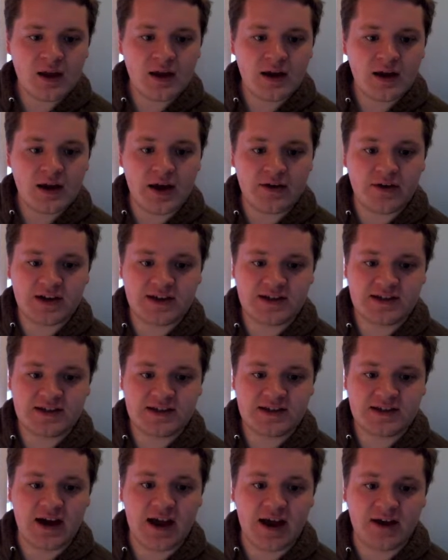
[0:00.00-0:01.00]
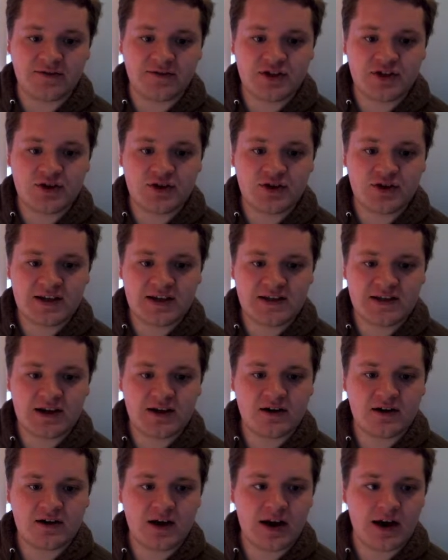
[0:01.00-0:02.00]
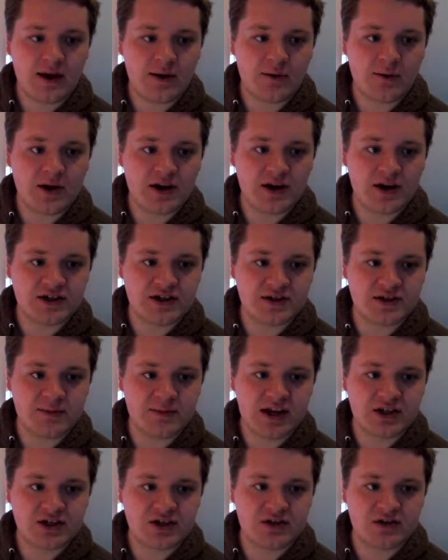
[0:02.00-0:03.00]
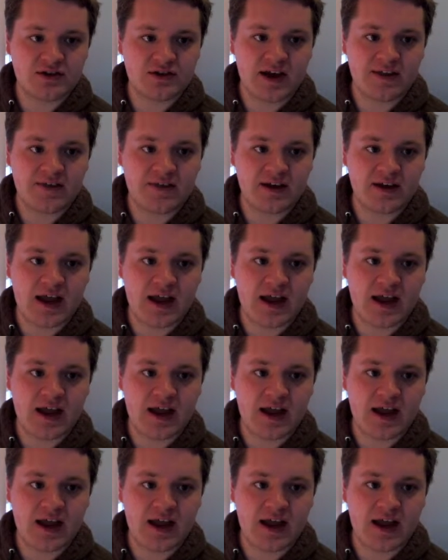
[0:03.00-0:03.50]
Now you can see I have two of these here, and I want to just make sure that the